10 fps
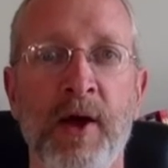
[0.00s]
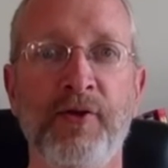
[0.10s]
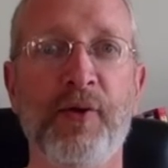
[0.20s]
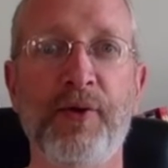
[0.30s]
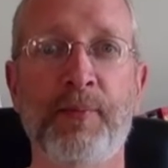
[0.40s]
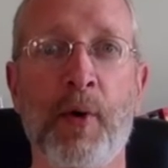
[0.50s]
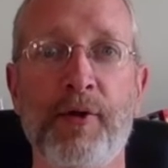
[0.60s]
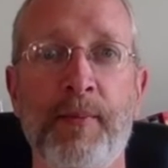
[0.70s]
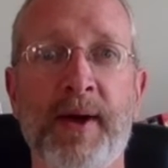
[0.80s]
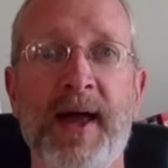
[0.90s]
So as
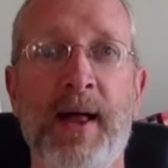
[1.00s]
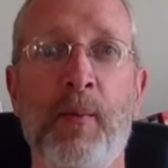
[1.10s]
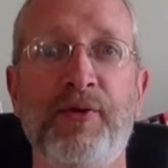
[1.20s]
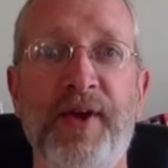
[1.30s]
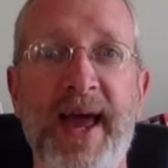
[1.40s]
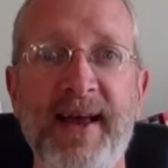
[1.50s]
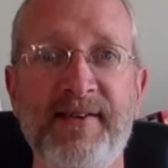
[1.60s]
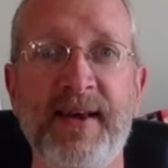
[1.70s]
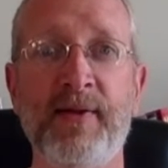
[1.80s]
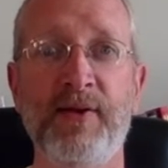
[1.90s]
Martha MacCallum was
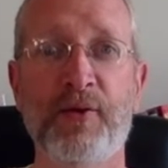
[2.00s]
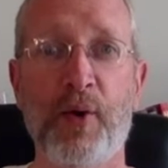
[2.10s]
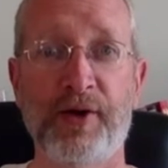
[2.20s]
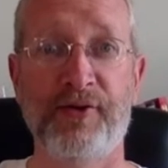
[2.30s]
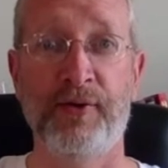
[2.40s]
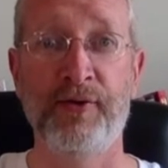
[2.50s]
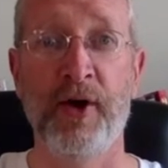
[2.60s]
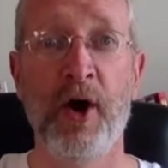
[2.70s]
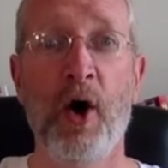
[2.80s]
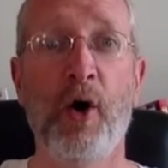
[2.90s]
asking these questions,
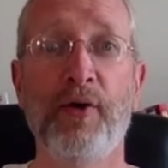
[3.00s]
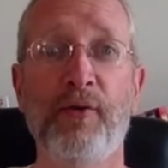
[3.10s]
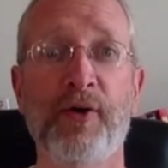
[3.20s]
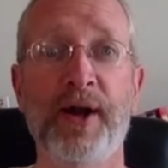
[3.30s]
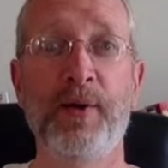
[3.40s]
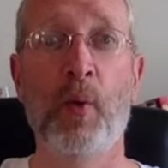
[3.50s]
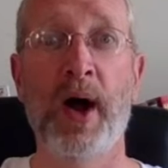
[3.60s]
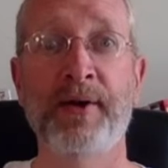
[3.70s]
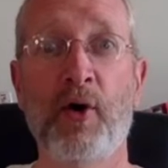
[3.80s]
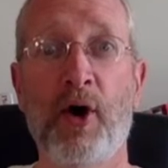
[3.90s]
although Randi
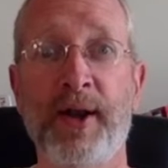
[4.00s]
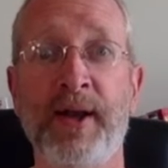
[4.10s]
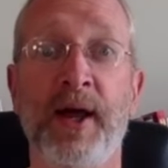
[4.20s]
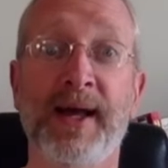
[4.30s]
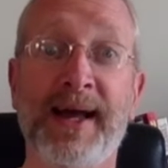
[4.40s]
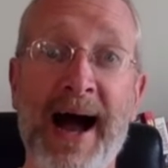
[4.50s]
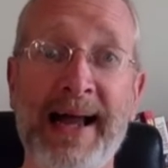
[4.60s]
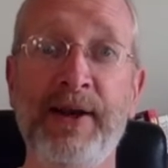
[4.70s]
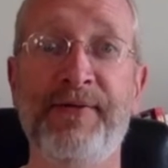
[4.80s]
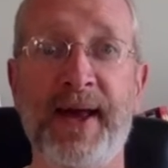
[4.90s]
Weingarten
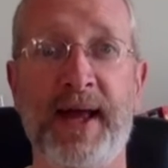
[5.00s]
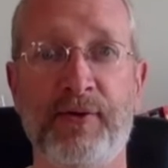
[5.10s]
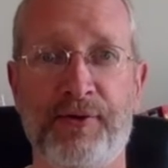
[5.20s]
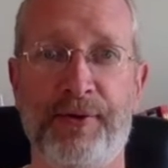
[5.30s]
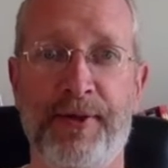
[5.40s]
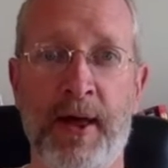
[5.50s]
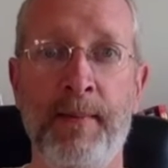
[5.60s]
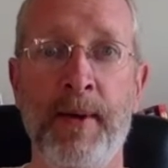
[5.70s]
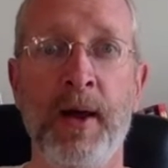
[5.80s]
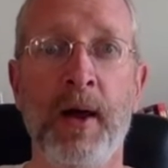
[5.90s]
kind of answered them,